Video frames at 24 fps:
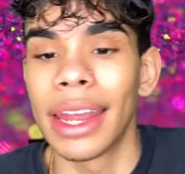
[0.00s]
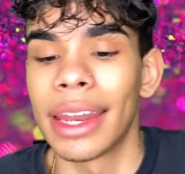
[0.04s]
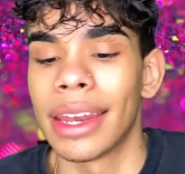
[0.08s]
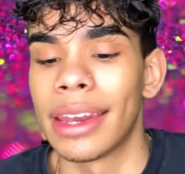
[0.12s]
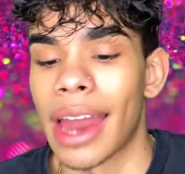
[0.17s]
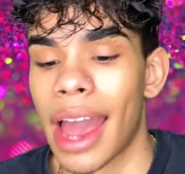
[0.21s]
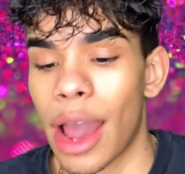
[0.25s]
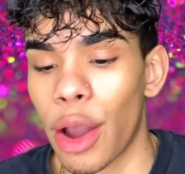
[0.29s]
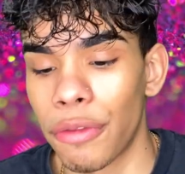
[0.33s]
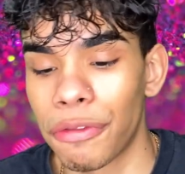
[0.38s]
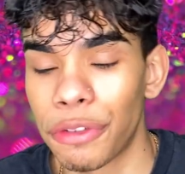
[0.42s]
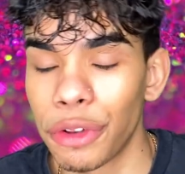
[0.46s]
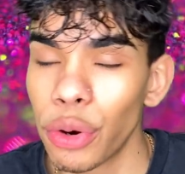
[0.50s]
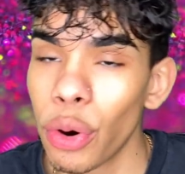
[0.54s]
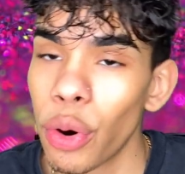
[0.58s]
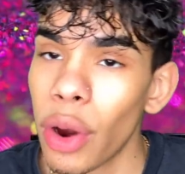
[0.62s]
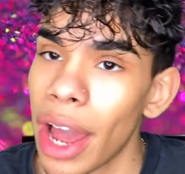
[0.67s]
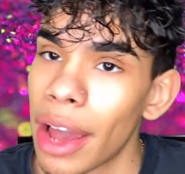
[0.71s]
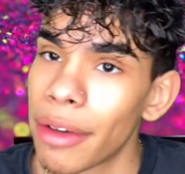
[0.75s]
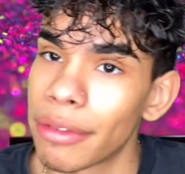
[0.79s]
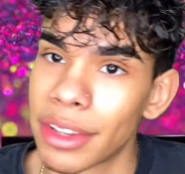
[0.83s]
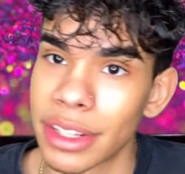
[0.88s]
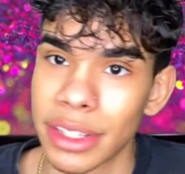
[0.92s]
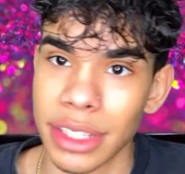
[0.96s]
Now, if you don't
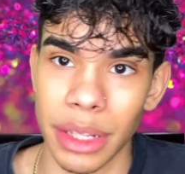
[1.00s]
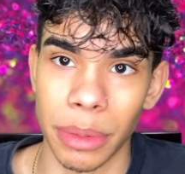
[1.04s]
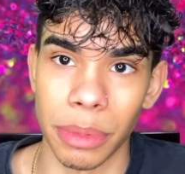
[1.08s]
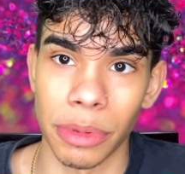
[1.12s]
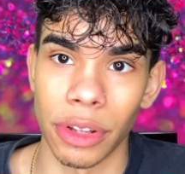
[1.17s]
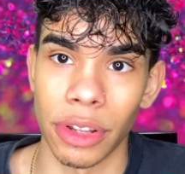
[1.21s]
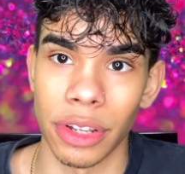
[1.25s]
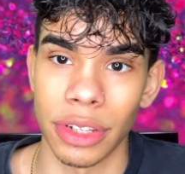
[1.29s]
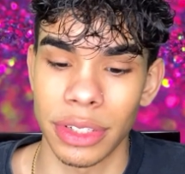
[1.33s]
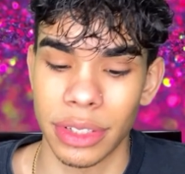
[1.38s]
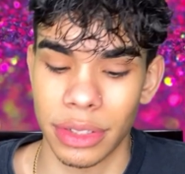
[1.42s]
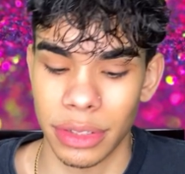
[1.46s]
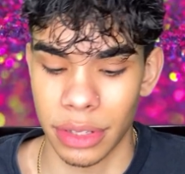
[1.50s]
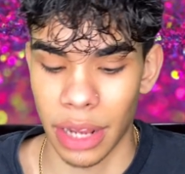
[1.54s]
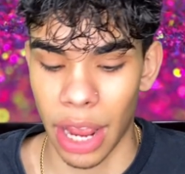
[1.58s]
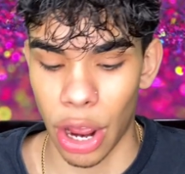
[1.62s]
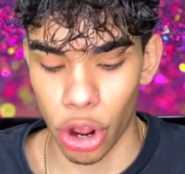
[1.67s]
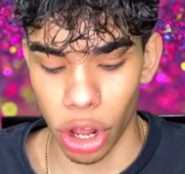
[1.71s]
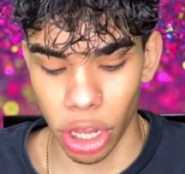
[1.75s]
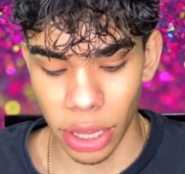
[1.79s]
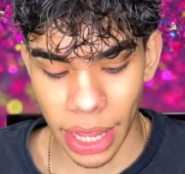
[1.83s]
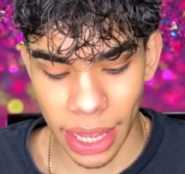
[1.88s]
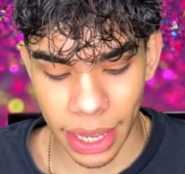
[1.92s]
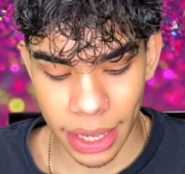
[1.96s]
have this lip gloss,
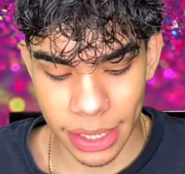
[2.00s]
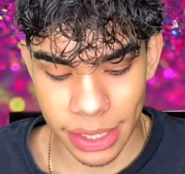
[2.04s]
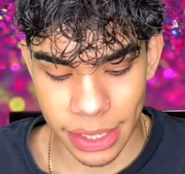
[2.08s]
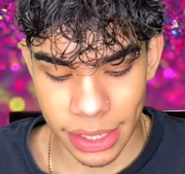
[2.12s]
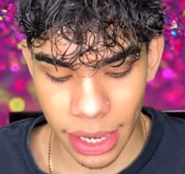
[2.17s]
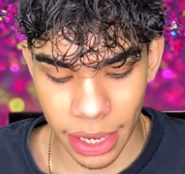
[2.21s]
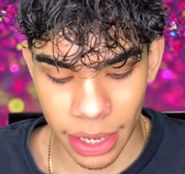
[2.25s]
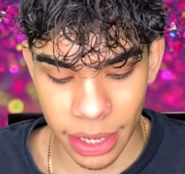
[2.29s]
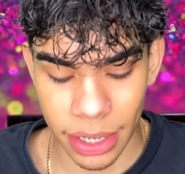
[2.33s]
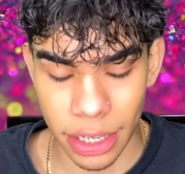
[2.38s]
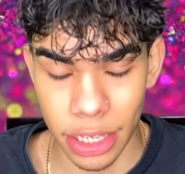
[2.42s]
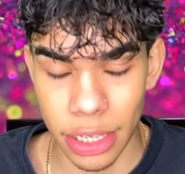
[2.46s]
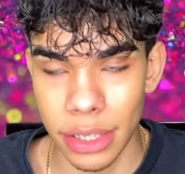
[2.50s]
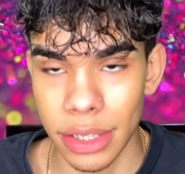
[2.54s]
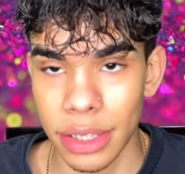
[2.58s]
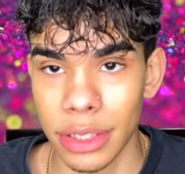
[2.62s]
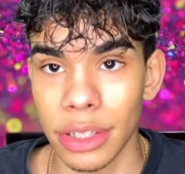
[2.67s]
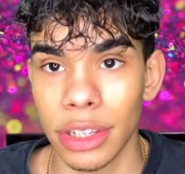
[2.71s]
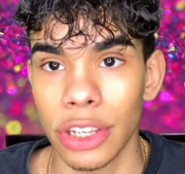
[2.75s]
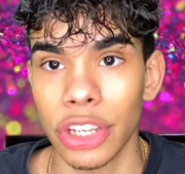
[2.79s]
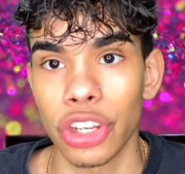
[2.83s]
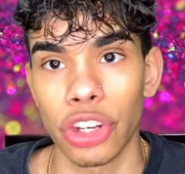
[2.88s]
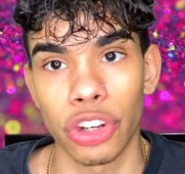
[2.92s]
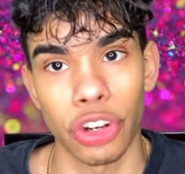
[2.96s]
all I could say is
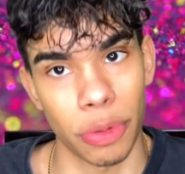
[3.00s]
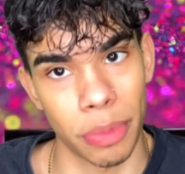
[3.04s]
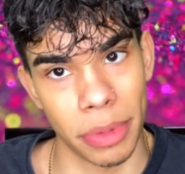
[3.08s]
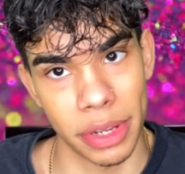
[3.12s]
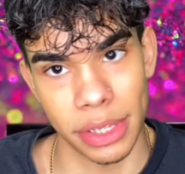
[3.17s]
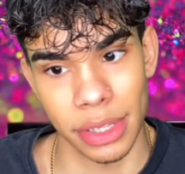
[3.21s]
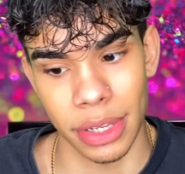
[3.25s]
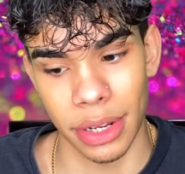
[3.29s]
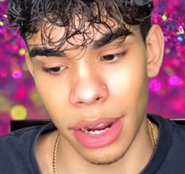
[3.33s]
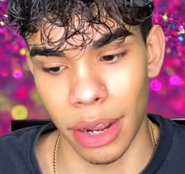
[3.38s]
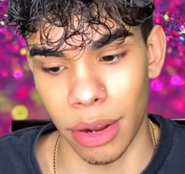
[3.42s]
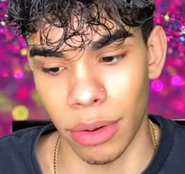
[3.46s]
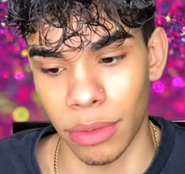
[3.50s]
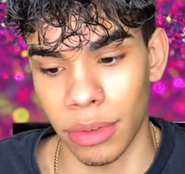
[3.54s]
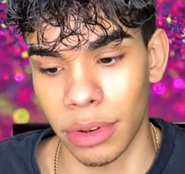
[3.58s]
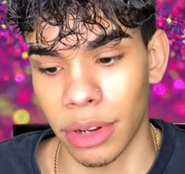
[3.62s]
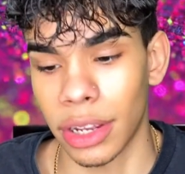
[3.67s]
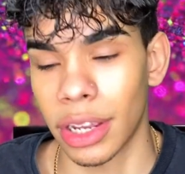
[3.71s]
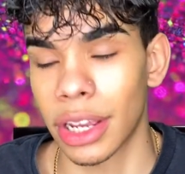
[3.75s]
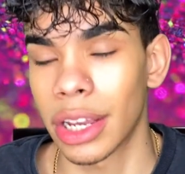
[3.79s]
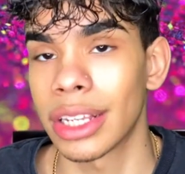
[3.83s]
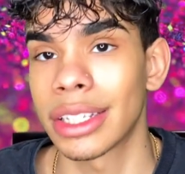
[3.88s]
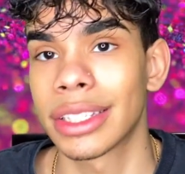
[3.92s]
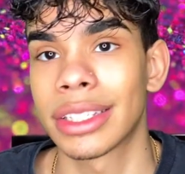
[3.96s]
you're missing out,
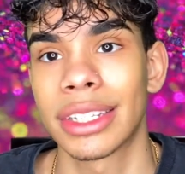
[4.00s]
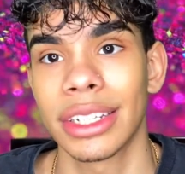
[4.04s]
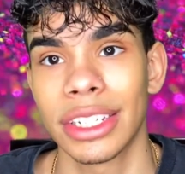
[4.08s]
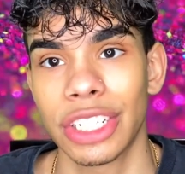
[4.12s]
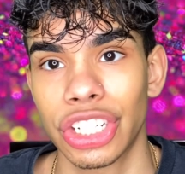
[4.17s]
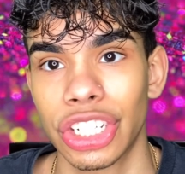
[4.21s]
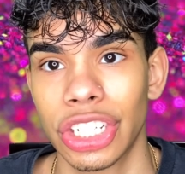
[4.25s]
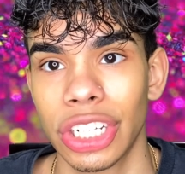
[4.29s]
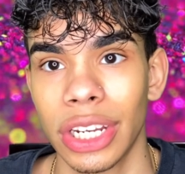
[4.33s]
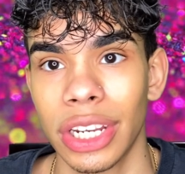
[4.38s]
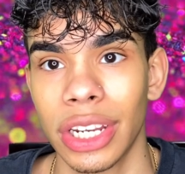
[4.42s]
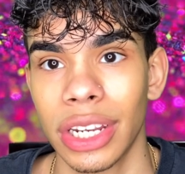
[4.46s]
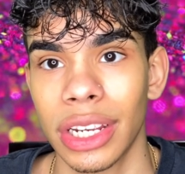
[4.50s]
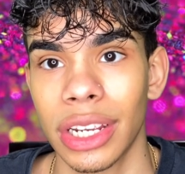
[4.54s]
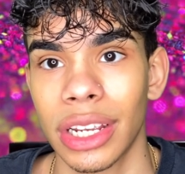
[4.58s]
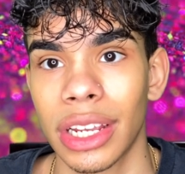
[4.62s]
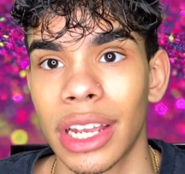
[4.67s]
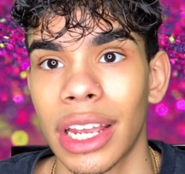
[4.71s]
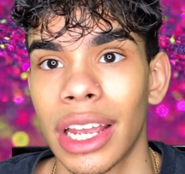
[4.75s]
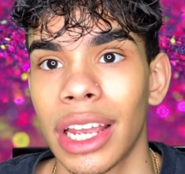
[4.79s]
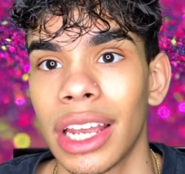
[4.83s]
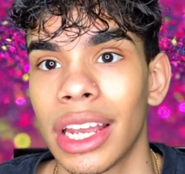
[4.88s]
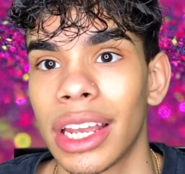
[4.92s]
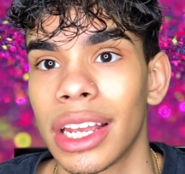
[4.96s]
because this shit
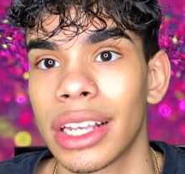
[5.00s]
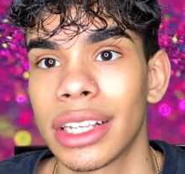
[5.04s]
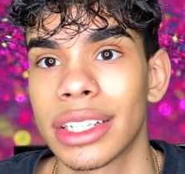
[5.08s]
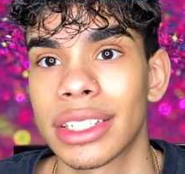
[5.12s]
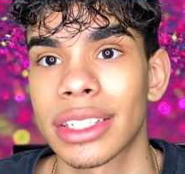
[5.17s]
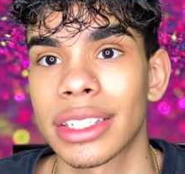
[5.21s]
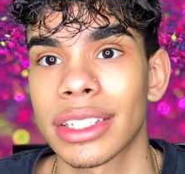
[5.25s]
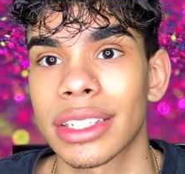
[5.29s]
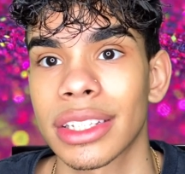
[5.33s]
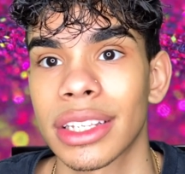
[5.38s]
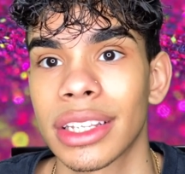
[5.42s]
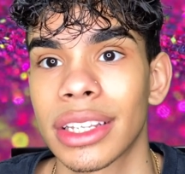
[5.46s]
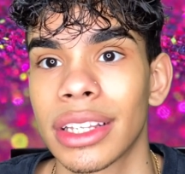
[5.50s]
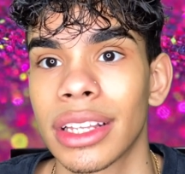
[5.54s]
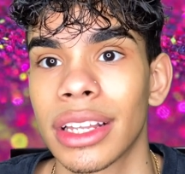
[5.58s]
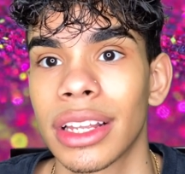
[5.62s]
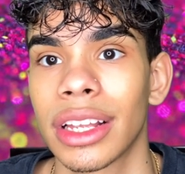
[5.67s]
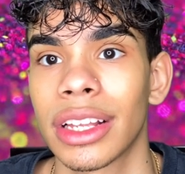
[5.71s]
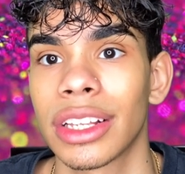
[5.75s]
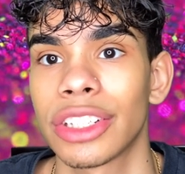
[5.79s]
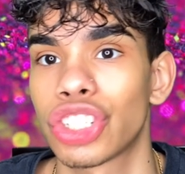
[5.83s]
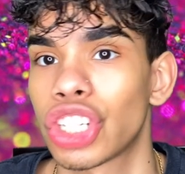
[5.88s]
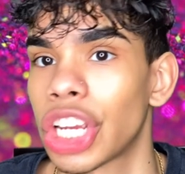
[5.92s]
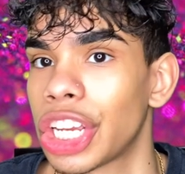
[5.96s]

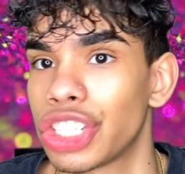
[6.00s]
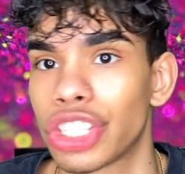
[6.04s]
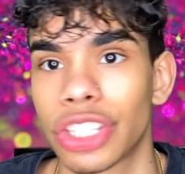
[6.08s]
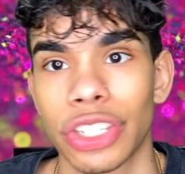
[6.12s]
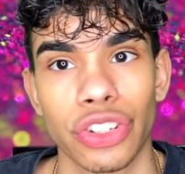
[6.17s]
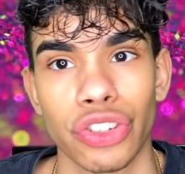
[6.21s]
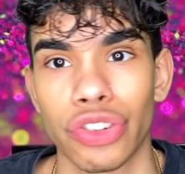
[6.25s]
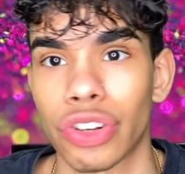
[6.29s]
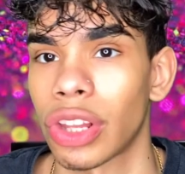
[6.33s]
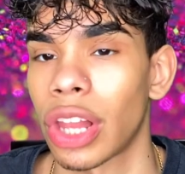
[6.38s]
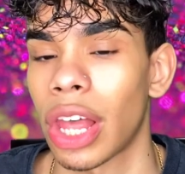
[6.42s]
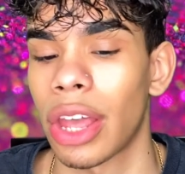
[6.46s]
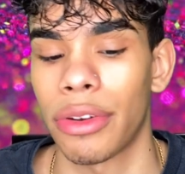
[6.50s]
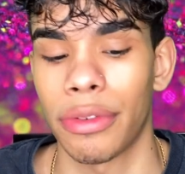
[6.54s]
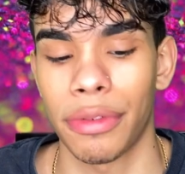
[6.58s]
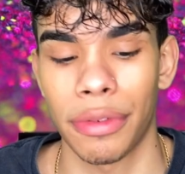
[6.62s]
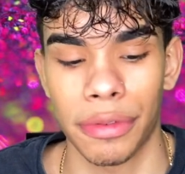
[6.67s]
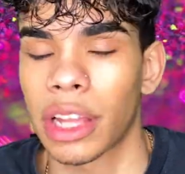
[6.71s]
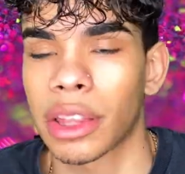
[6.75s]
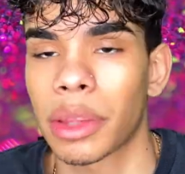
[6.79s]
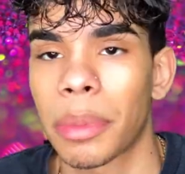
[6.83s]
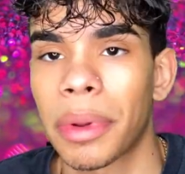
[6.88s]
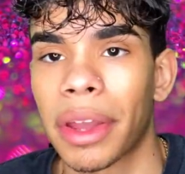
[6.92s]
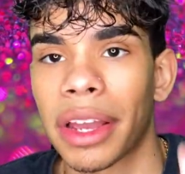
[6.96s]
changes your life.
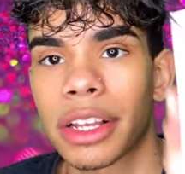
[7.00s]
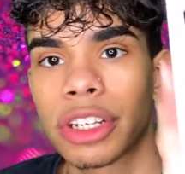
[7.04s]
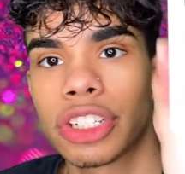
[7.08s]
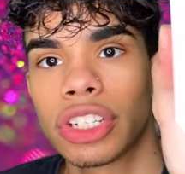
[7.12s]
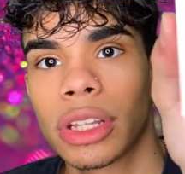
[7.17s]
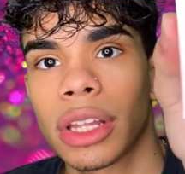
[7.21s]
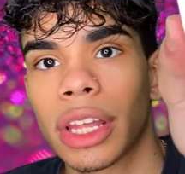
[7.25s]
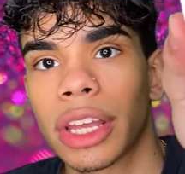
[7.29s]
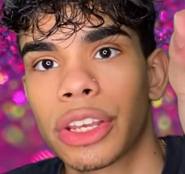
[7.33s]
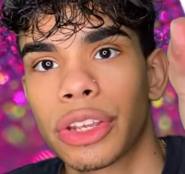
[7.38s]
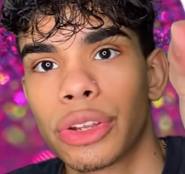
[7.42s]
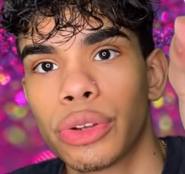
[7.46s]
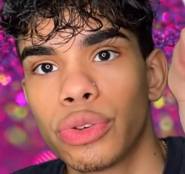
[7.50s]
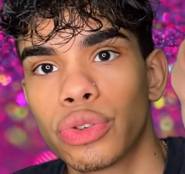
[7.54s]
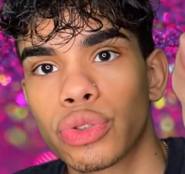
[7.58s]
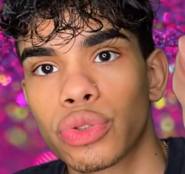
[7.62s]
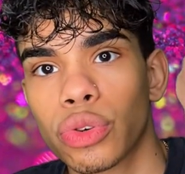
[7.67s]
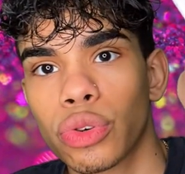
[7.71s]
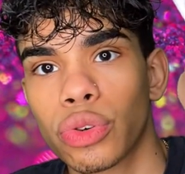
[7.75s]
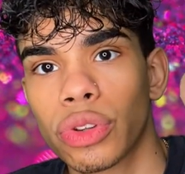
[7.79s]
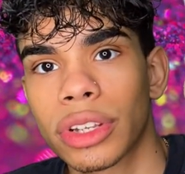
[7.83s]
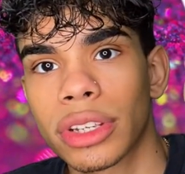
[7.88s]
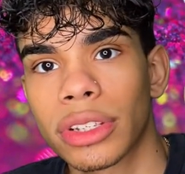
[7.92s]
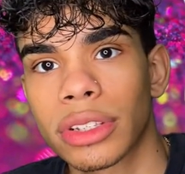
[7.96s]
Got the packaging like
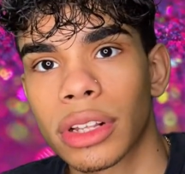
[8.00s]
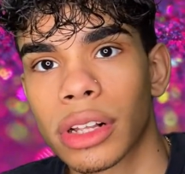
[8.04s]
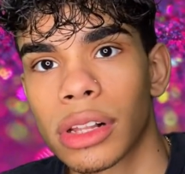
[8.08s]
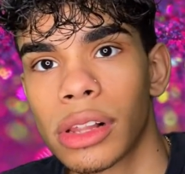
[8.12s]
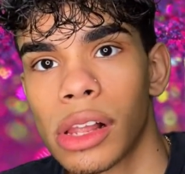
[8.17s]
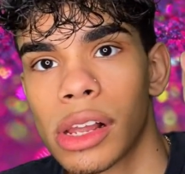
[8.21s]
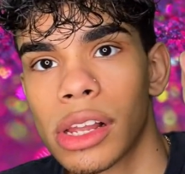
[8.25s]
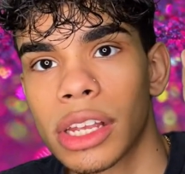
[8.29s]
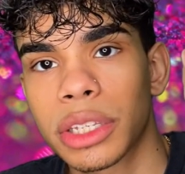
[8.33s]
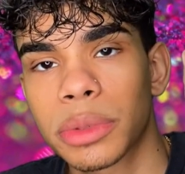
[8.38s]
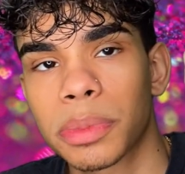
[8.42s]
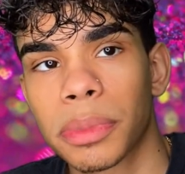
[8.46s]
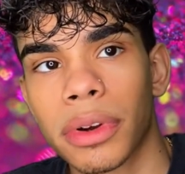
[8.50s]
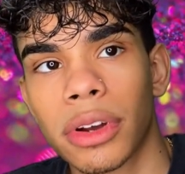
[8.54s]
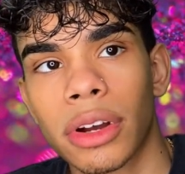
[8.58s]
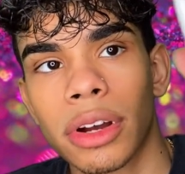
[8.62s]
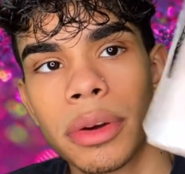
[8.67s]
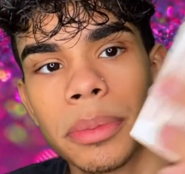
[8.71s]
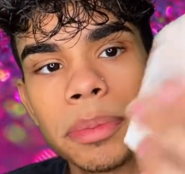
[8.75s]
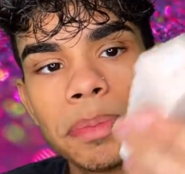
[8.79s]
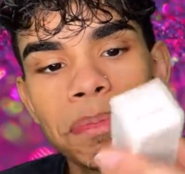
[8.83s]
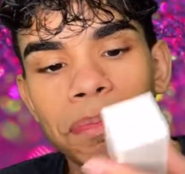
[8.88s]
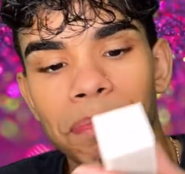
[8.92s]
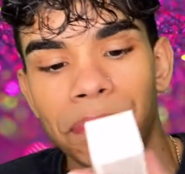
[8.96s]
usual, there's the Gloss
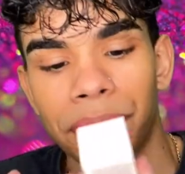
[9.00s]
Bomb.